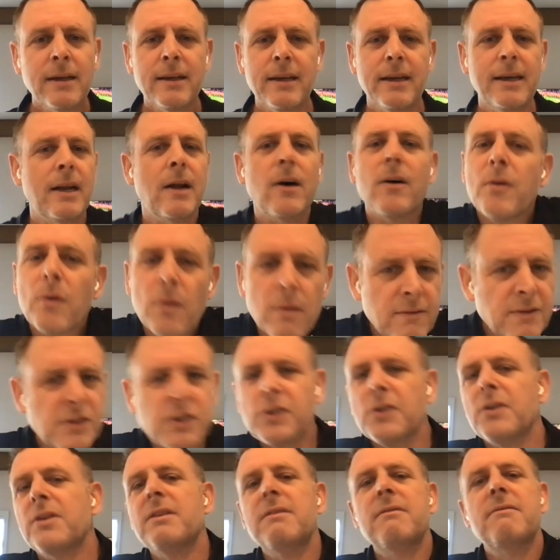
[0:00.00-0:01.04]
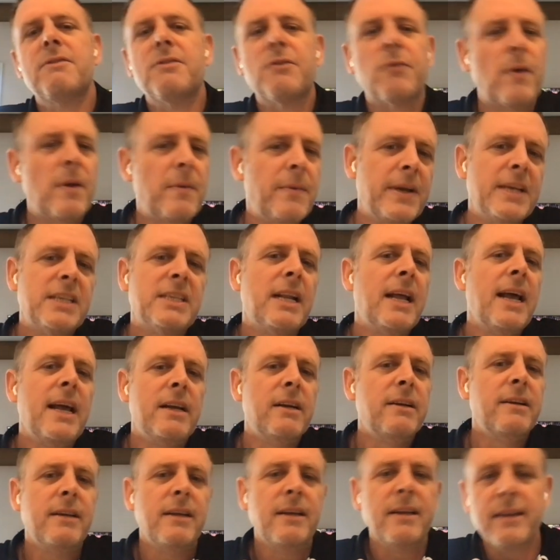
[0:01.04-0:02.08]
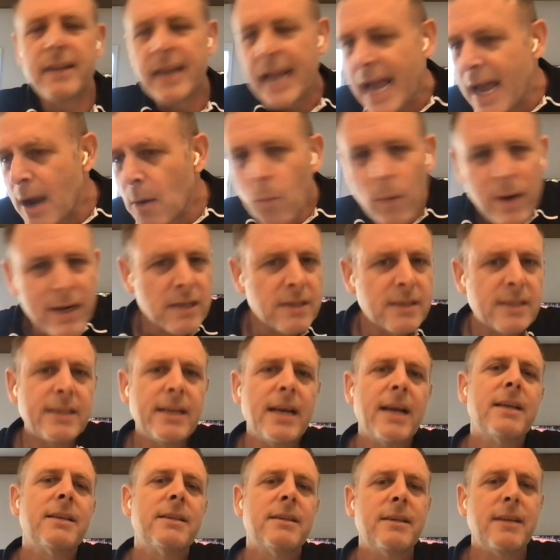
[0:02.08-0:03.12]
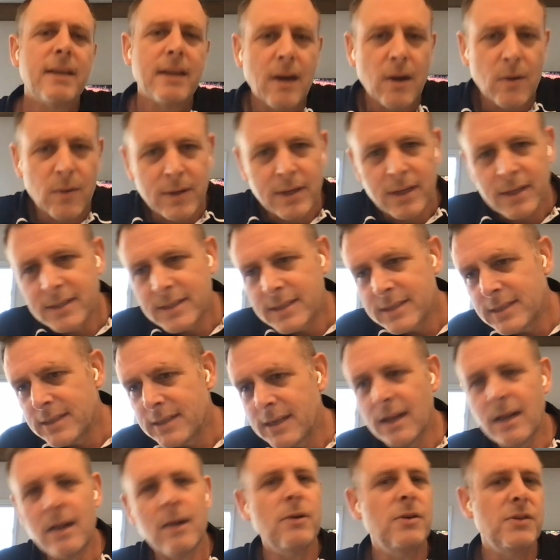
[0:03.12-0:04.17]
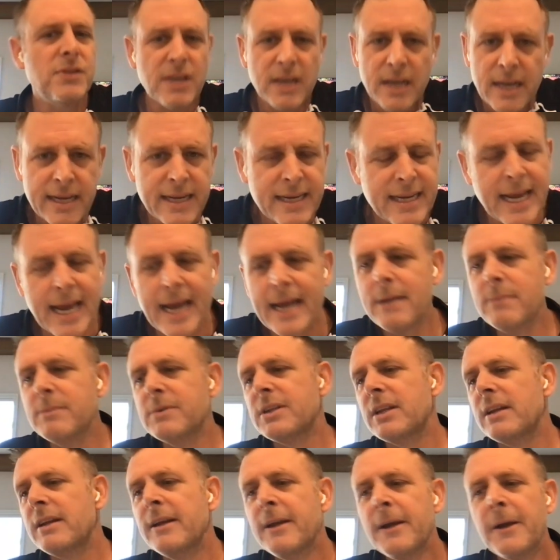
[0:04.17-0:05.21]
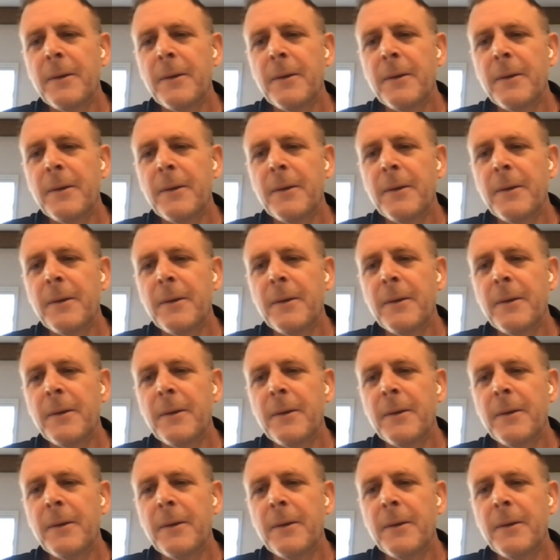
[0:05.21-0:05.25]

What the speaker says: And all of a sudden, 3 weeks later, you can't win in 6, and it's losing league games and,